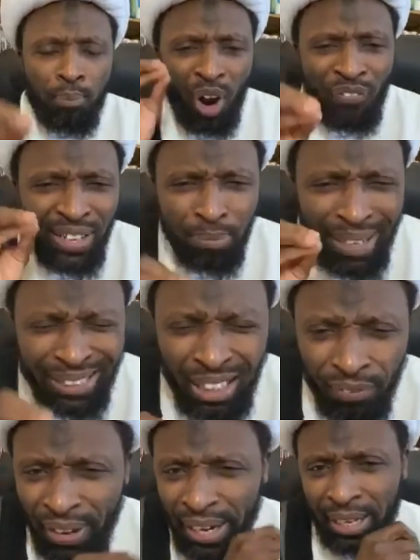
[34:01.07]
Prophet makes it
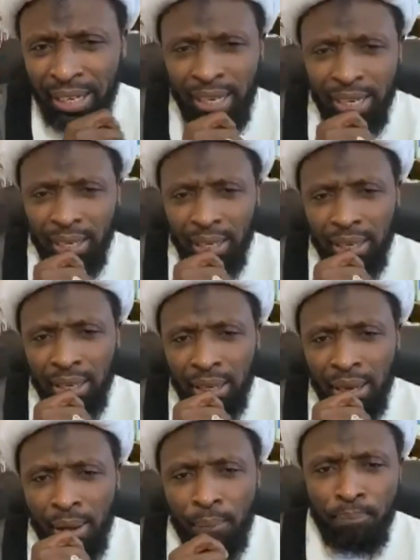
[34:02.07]
very clear.
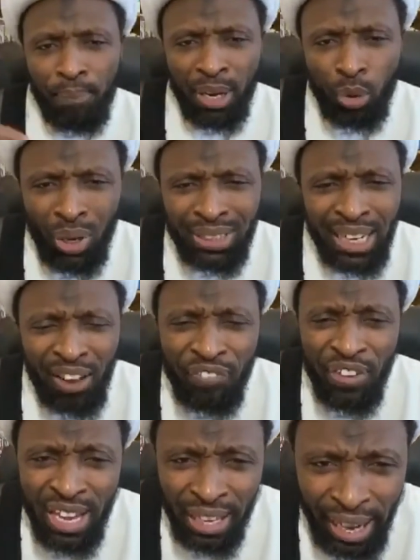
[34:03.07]
Man wasala
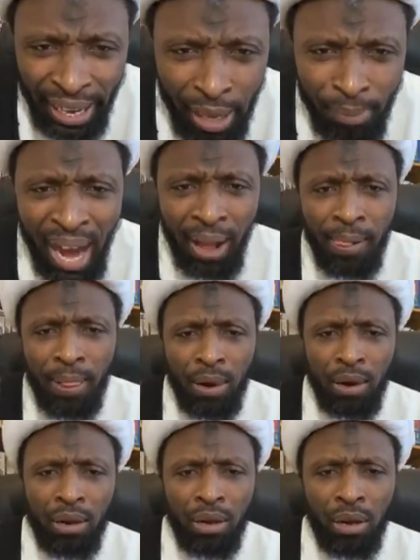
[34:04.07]
fihi rahima,
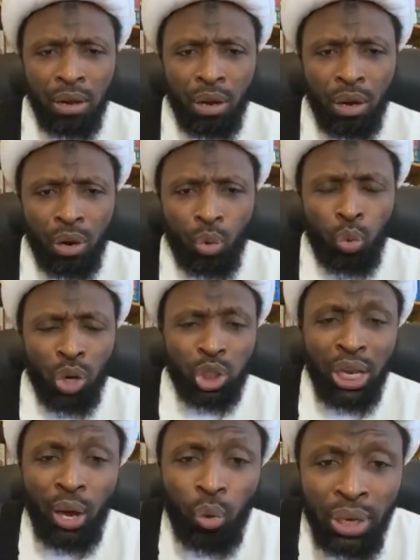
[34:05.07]

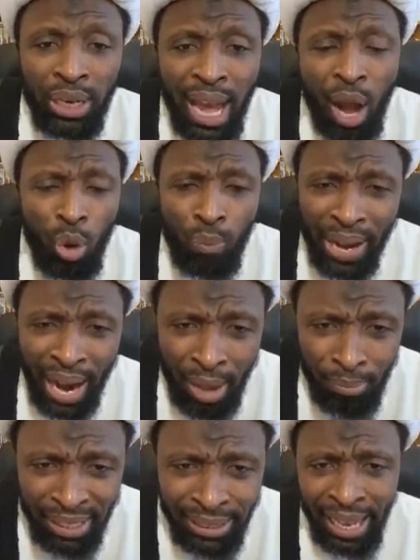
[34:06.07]
wasalahu Allahu bi
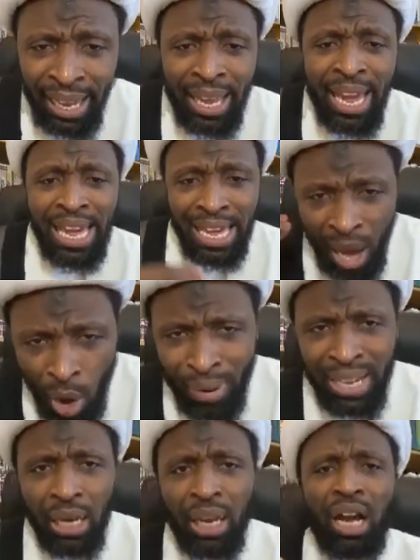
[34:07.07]
rahmatih yawma
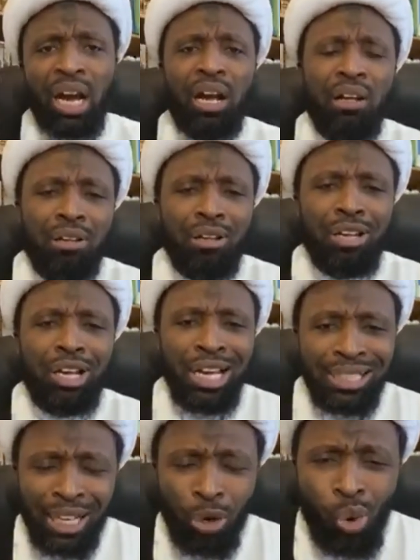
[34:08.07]
yalqa.
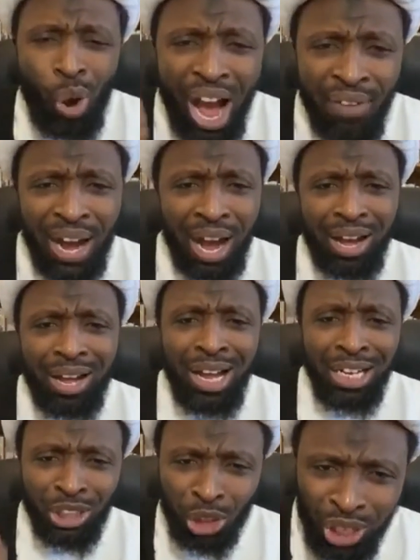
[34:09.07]
He said, whoever
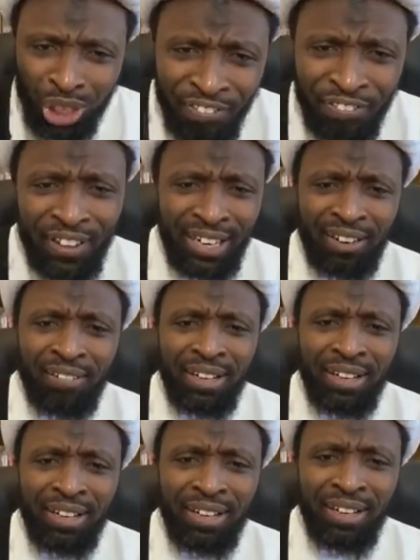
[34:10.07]
strengthening
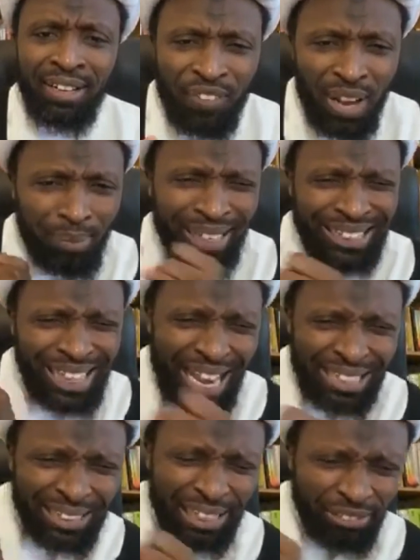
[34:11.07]
his family
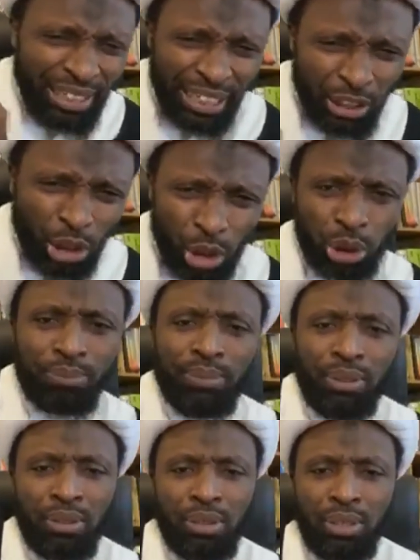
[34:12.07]
ties and relationship,
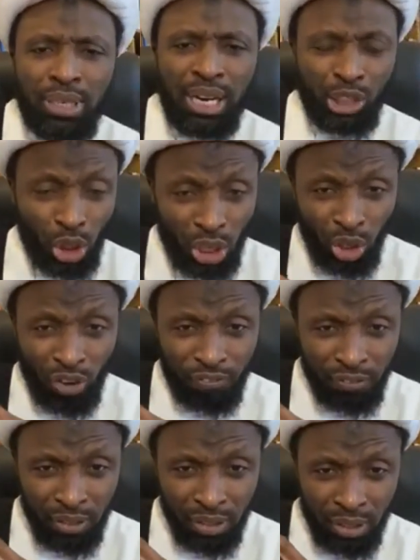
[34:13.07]
now he's talking of
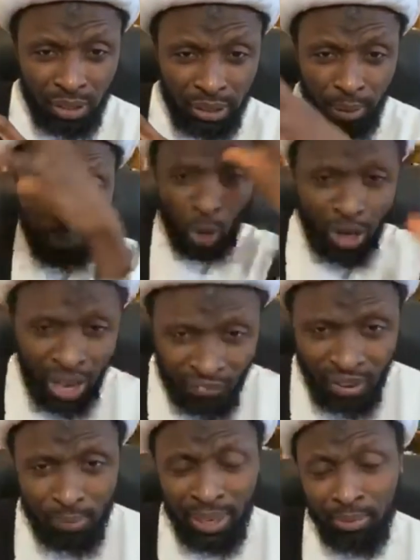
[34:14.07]
the broader
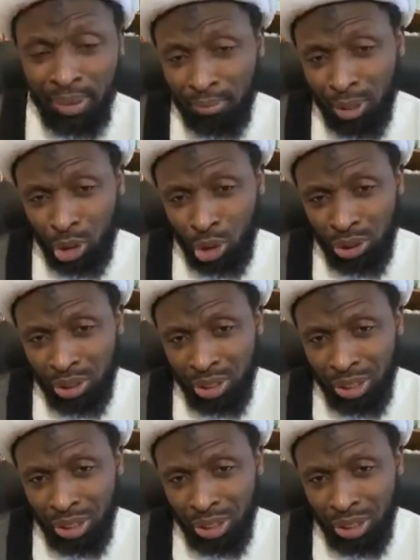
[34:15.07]
family members,